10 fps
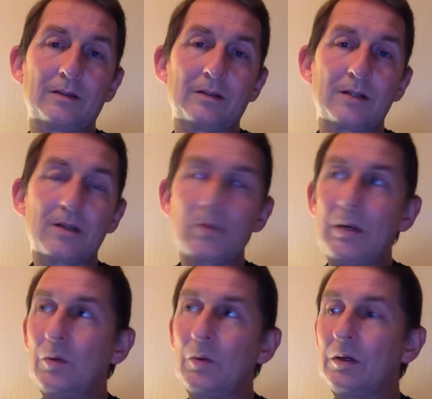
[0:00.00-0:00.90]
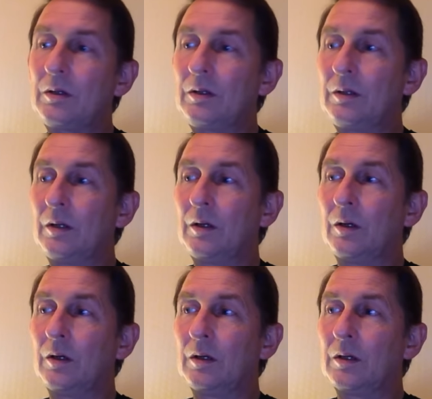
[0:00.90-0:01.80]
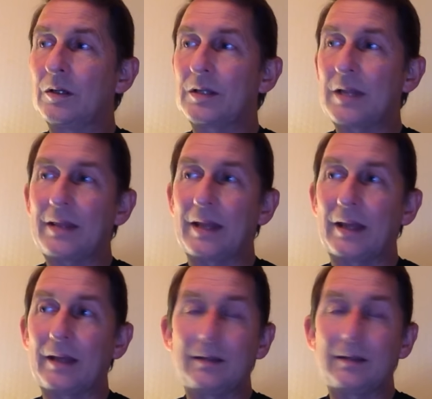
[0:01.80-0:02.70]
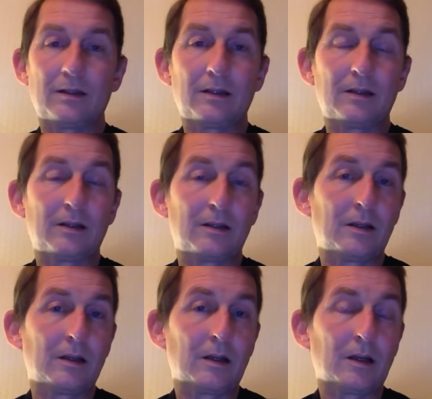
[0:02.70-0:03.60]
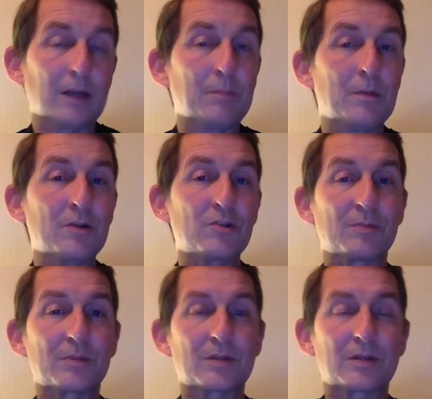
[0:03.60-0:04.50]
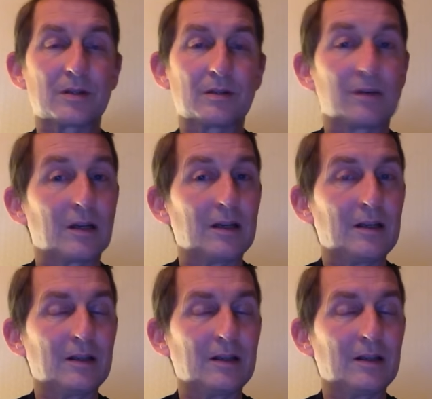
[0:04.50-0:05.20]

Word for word: So we were sat there like mushrooms, really.